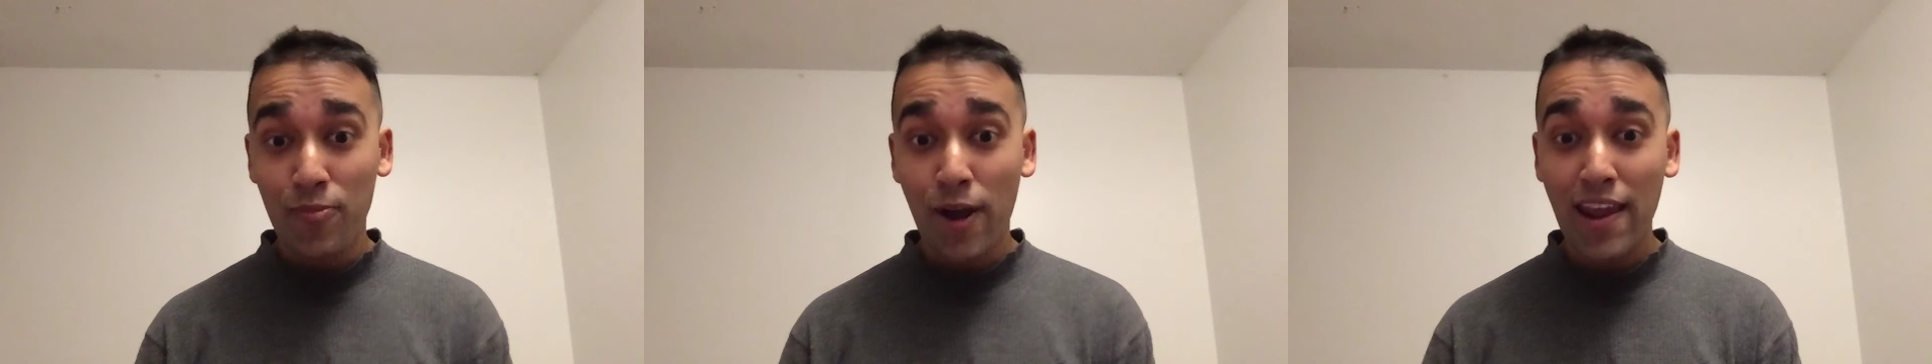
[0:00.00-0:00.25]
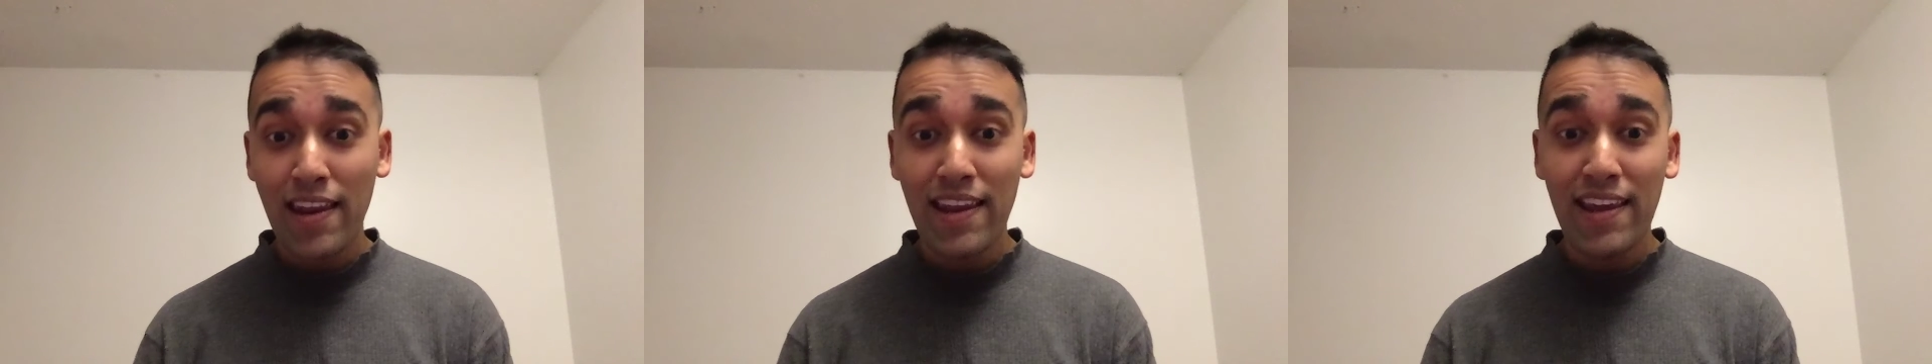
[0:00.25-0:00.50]

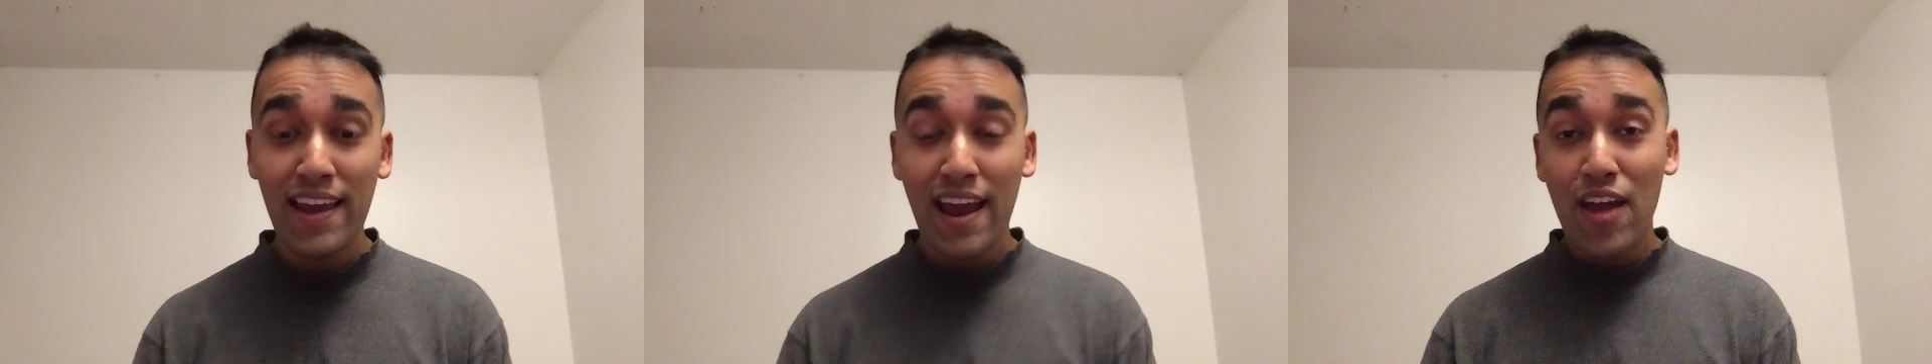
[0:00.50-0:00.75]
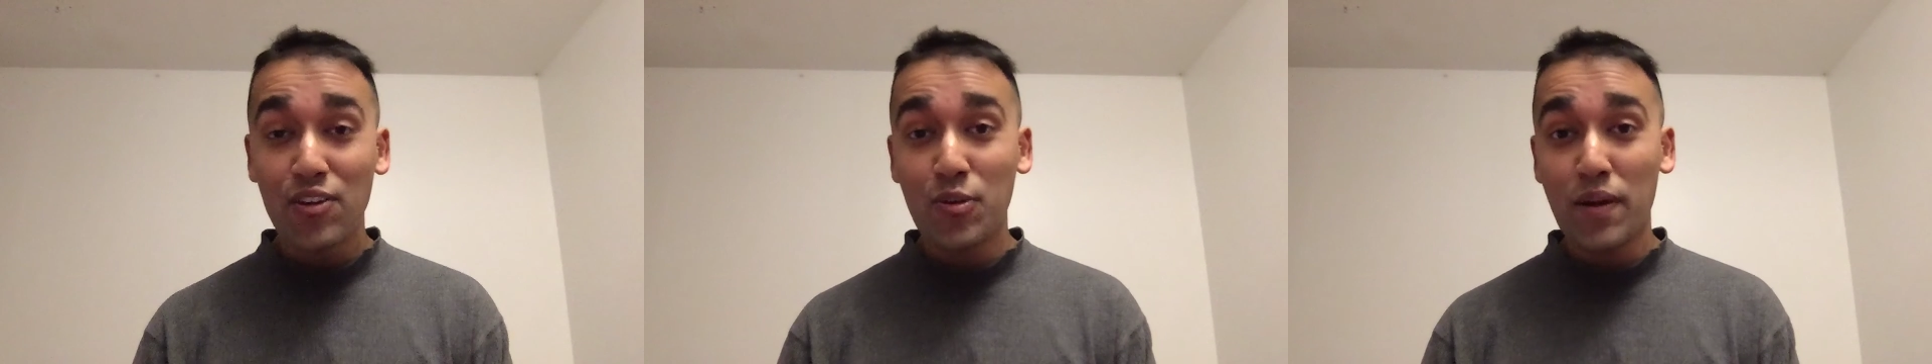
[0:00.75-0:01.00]
Brady,
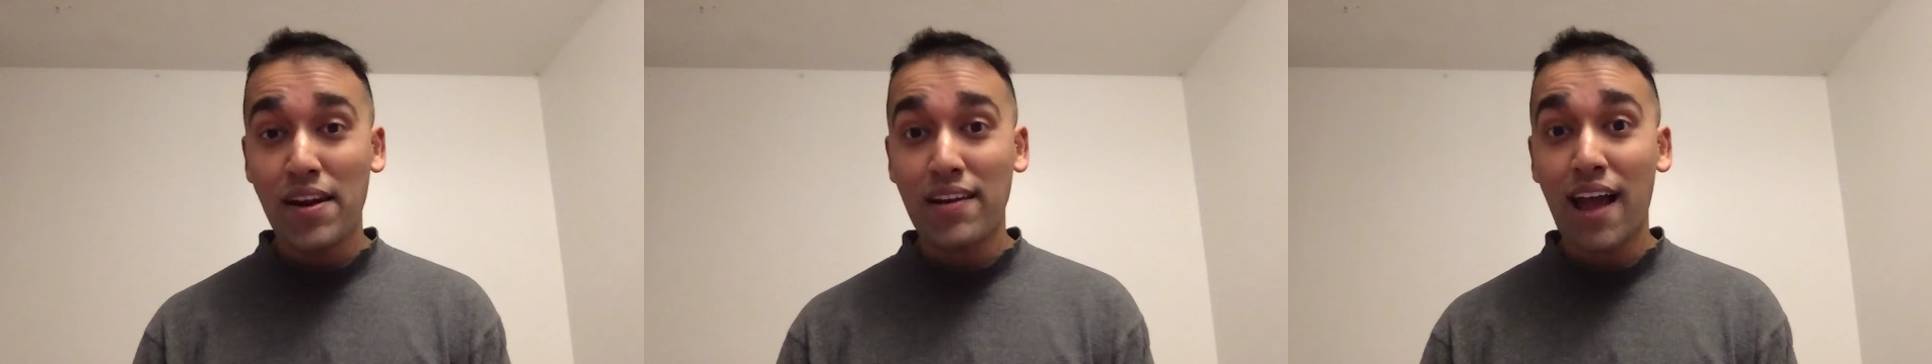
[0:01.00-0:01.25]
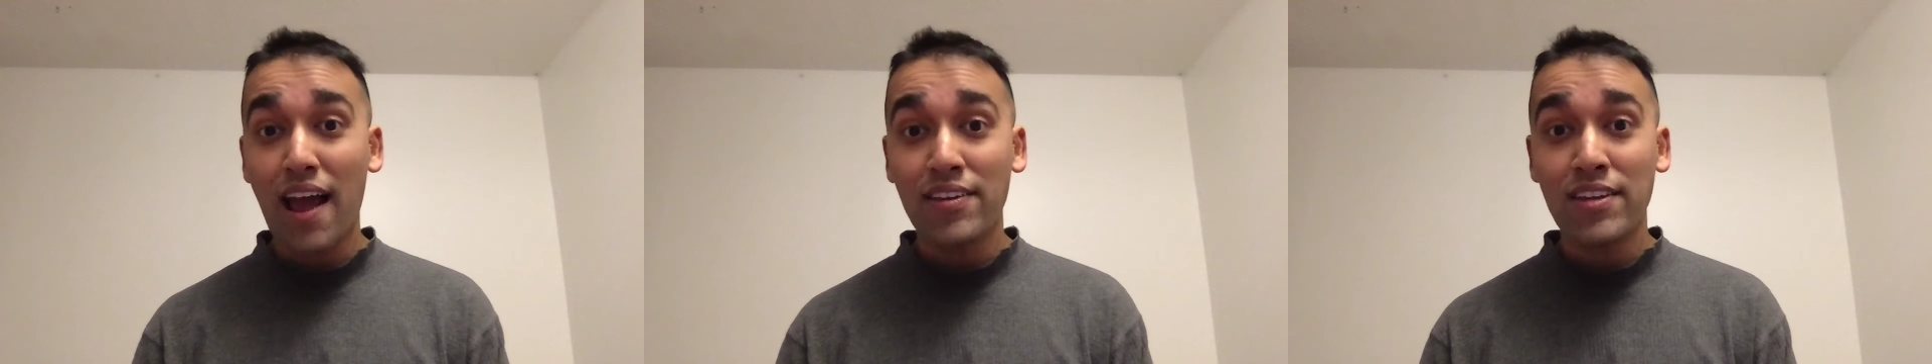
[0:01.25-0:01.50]

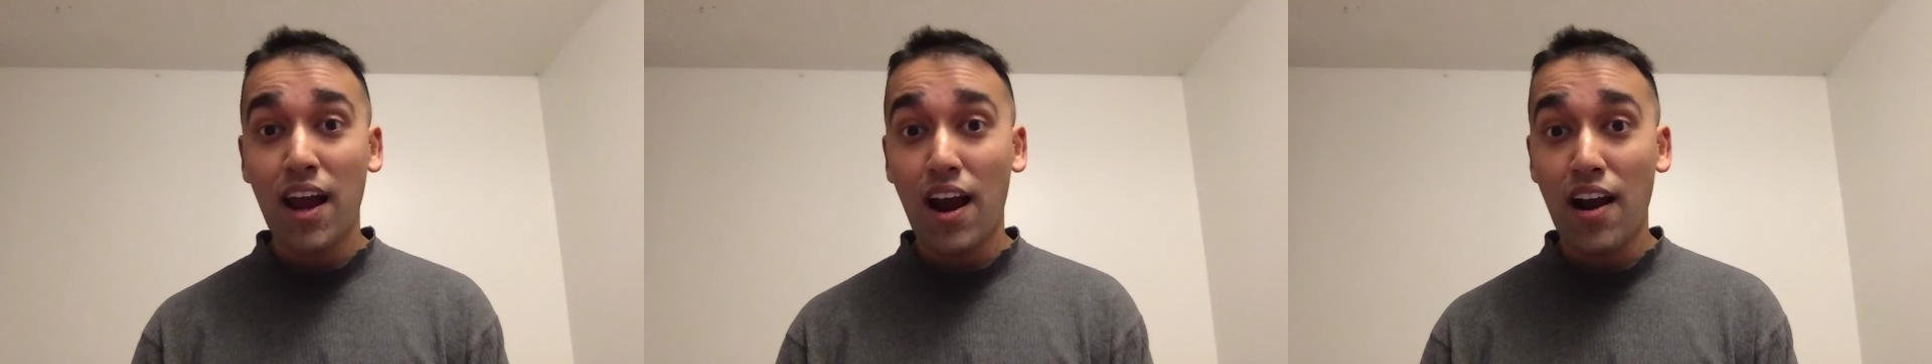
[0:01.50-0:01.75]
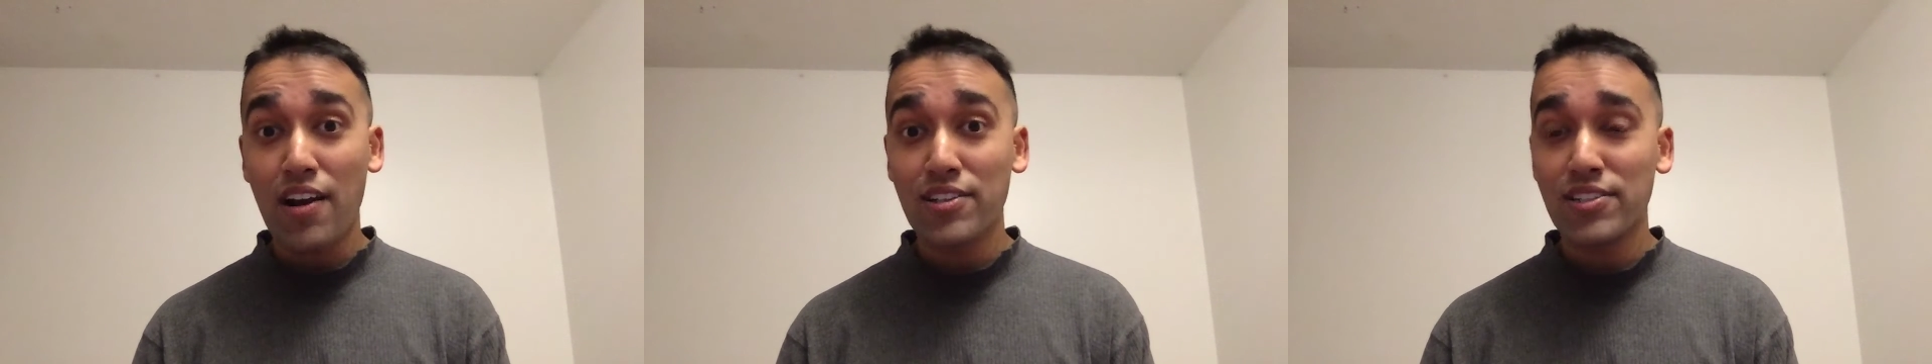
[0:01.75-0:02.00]
209
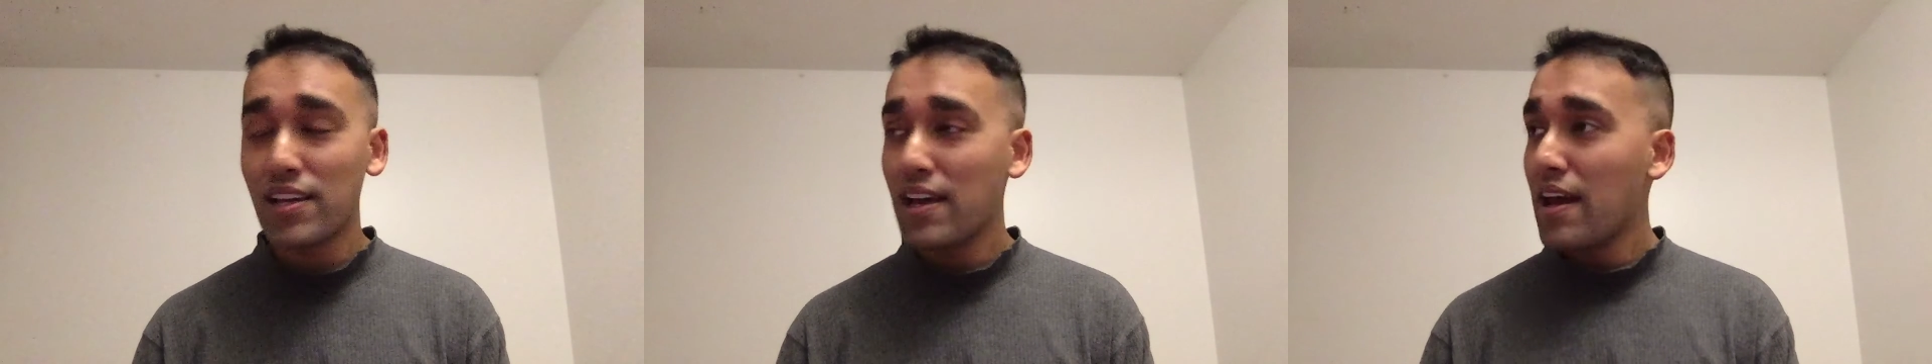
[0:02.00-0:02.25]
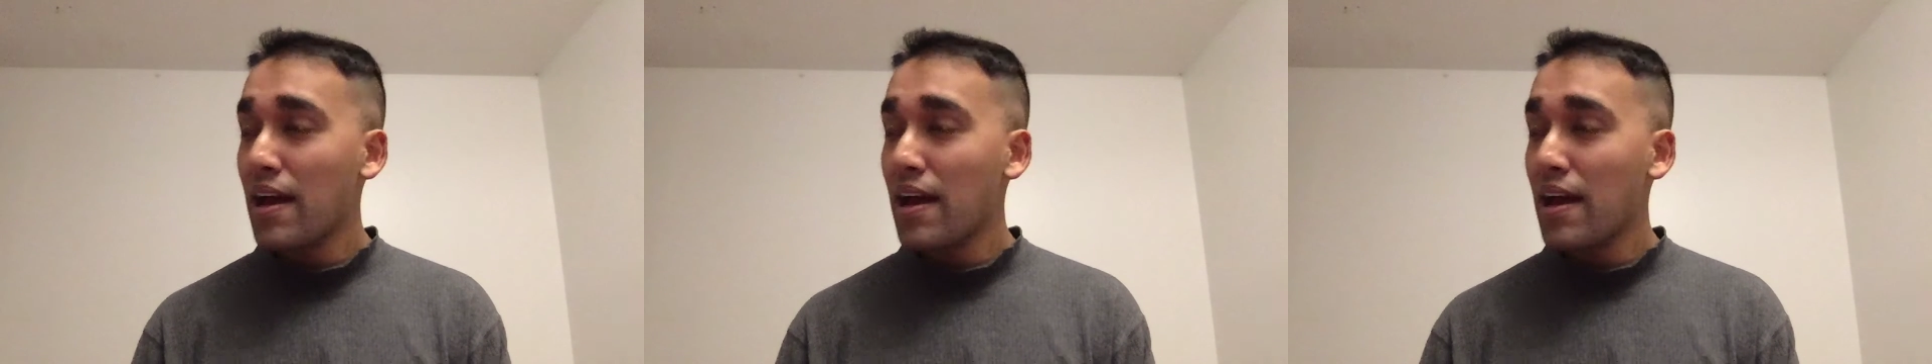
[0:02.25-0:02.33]
yards,